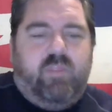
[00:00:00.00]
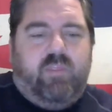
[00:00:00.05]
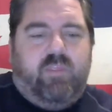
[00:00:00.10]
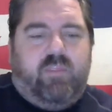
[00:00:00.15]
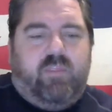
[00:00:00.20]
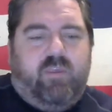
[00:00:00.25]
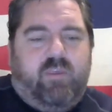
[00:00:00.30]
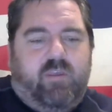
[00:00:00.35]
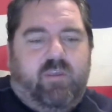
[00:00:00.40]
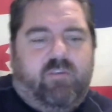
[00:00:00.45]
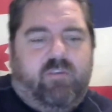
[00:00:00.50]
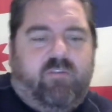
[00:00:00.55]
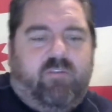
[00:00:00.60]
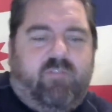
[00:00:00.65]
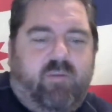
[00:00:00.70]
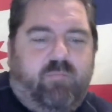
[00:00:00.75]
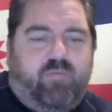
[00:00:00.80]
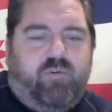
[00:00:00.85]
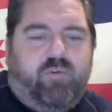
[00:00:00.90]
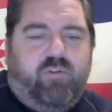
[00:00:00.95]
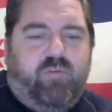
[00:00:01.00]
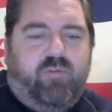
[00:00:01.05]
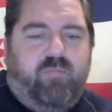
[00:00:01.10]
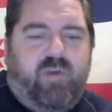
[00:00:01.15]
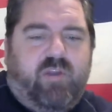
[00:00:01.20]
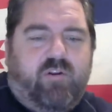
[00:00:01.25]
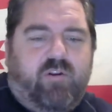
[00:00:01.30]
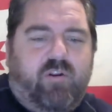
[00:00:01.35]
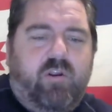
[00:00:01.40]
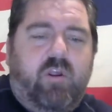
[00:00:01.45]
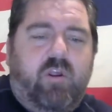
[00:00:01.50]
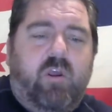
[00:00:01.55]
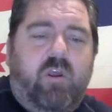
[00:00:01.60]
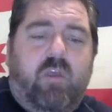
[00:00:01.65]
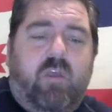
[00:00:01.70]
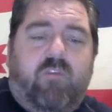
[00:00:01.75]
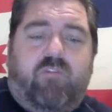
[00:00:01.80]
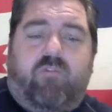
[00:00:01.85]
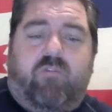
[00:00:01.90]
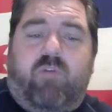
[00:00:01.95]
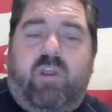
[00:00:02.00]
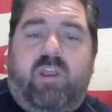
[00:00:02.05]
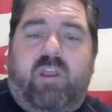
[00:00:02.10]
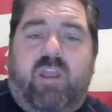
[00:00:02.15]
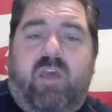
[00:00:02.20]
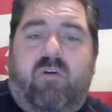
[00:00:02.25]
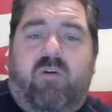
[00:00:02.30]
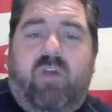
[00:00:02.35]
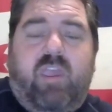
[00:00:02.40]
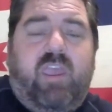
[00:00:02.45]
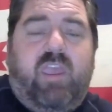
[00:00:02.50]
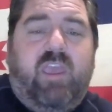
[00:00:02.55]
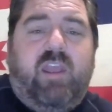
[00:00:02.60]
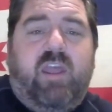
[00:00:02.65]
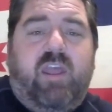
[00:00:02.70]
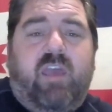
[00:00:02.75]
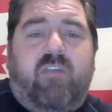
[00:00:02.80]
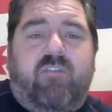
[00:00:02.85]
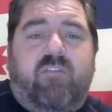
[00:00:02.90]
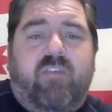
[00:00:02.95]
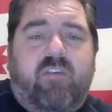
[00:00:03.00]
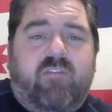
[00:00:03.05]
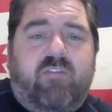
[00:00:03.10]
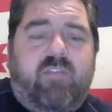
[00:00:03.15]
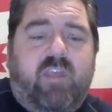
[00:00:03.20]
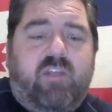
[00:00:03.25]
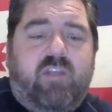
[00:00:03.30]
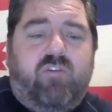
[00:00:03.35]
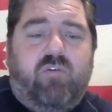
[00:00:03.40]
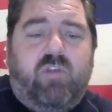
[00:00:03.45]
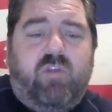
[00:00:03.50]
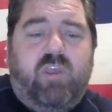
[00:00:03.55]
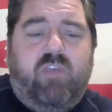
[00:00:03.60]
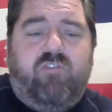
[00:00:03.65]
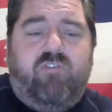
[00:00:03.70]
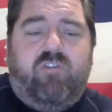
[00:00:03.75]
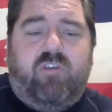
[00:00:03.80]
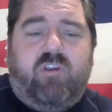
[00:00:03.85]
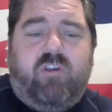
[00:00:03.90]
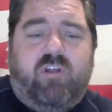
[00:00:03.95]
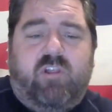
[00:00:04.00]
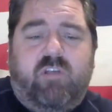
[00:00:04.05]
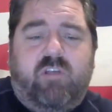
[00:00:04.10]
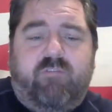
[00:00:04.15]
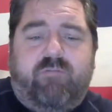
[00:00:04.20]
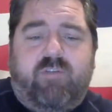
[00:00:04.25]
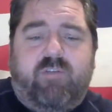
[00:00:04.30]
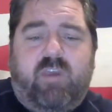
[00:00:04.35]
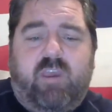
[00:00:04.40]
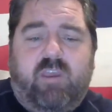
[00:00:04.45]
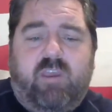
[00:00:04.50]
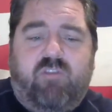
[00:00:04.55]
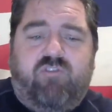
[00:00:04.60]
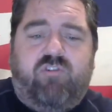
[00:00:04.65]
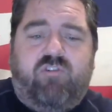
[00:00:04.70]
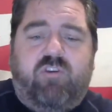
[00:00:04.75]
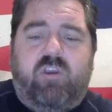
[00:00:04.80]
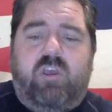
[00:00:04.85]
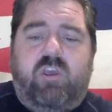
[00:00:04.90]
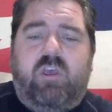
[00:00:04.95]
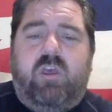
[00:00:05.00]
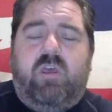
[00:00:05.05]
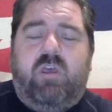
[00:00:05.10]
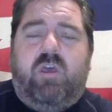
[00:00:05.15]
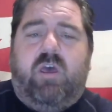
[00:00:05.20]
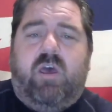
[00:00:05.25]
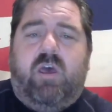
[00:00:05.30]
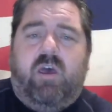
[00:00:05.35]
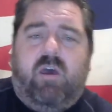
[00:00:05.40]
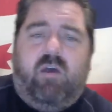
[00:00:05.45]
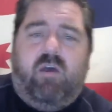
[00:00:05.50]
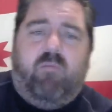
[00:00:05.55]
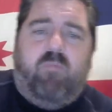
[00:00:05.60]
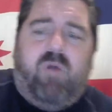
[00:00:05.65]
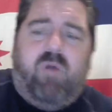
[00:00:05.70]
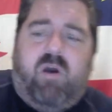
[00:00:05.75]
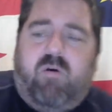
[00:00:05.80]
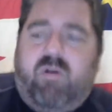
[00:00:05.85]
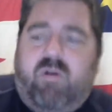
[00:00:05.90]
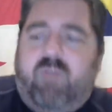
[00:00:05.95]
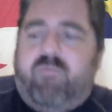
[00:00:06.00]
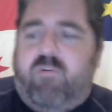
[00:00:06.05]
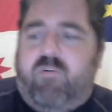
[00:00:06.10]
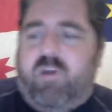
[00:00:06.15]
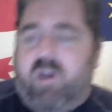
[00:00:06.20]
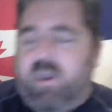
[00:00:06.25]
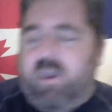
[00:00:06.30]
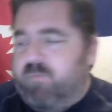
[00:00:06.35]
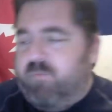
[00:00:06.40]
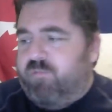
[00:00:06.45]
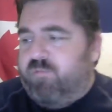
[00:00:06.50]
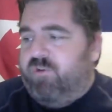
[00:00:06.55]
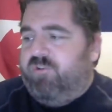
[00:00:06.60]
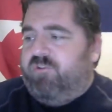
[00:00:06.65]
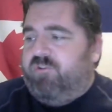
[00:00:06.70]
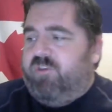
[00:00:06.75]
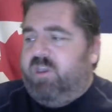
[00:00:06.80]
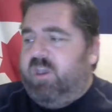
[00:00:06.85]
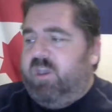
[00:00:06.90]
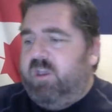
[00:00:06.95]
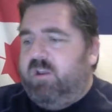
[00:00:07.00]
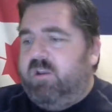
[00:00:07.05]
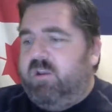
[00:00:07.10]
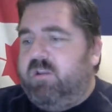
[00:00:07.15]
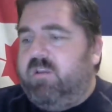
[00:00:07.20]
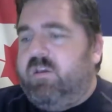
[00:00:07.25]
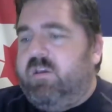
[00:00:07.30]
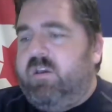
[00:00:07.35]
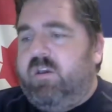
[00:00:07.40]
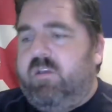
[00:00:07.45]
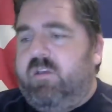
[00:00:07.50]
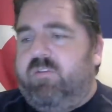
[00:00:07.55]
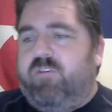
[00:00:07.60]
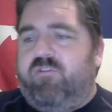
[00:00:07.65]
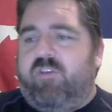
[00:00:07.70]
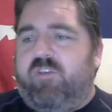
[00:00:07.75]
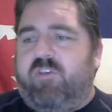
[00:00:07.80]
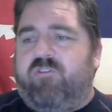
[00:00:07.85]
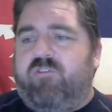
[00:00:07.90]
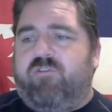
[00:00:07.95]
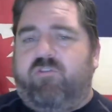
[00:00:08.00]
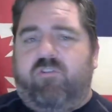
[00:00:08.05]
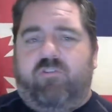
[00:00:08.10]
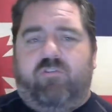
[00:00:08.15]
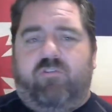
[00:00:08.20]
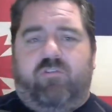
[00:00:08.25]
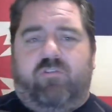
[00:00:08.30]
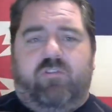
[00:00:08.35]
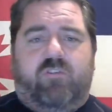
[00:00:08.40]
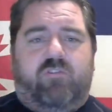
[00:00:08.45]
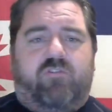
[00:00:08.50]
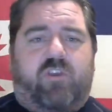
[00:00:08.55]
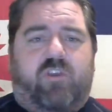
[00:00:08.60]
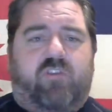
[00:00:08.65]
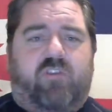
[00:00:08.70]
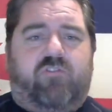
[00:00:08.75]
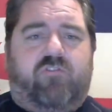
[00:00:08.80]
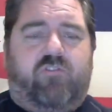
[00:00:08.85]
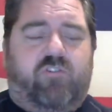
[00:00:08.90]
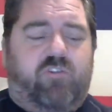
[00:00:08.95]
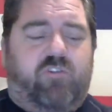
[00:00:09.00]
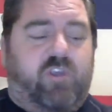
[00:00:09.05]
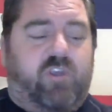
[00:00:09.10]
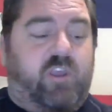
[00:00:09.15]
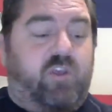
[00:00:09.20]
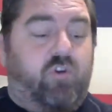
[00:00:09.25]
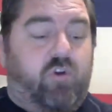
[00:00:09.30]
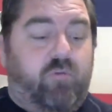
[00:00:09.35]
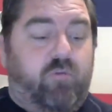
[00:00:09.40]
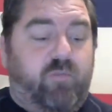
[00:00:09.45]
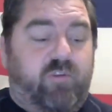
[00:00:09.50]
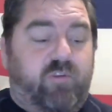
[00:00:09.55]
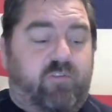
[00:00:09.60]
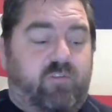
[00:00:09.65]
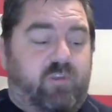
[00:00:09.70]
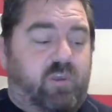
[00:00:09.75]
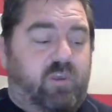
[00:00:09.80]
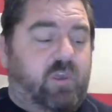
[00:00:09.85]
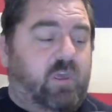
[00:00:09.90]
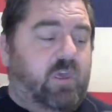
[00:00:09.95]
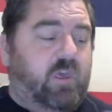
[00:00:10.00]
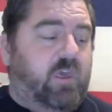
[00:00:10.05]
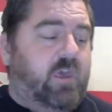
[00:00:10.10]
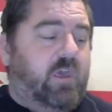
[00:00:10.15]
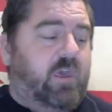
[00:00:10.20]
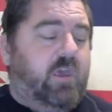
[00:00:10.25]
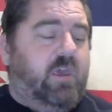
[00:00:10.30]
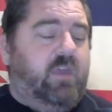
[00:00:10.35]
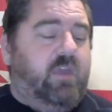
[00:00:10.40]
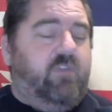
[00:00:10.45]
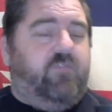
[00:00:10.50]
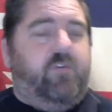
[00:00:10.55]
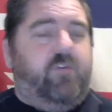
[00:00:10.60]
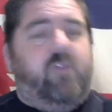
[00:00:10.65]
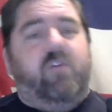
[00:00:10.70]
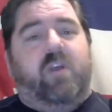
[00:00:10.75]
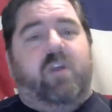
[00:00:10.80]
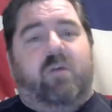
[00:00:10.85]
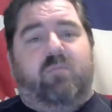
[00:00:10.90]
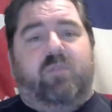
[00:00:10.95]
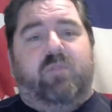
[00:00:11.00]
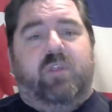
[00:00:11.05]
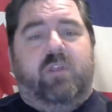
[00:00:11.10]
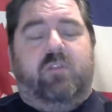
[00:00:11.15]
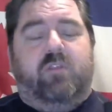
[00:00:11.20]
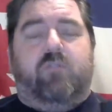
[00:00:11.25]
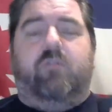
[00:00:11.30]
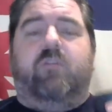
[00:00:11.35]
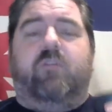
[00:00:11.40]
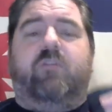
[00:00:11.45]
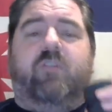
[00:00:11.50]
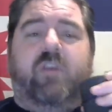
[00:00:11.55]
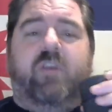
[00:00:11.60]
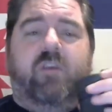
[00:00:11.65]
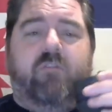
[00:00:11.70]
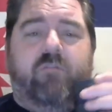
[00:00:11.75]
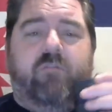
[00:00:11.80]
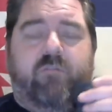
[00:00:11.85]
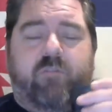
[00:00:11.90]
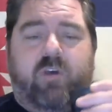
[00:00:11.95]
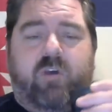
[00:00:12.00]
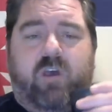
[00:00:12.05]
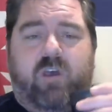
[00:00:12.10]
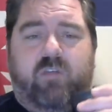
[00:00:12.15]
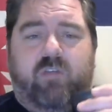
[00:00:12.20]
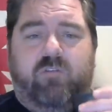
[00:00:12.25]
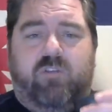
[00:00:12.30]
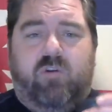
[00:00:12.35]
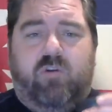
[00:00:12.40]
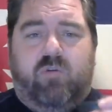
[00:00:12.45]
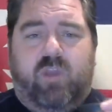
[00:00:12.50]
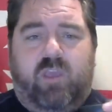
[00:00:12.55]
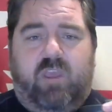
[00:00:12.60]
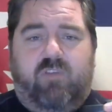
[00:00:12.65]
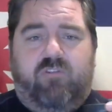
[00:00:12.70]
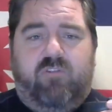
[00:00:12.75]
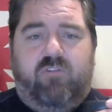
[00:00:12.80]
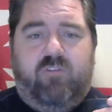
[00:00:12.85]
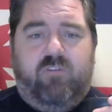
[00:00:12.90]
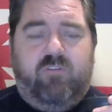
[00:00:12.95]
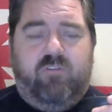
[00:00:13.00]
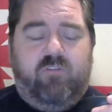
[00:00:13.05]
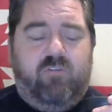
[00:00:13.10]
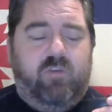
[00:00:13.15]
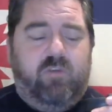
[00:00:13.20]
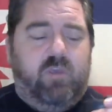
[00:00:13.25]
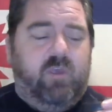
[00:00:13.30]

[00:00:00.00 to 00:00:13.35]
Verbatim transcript: the the simpler the better. So right now I can't access that donation Cliff H. Uh, however, I appreciate uh, the gesture the gesture enormously. It's very humbling to receive uh, donations.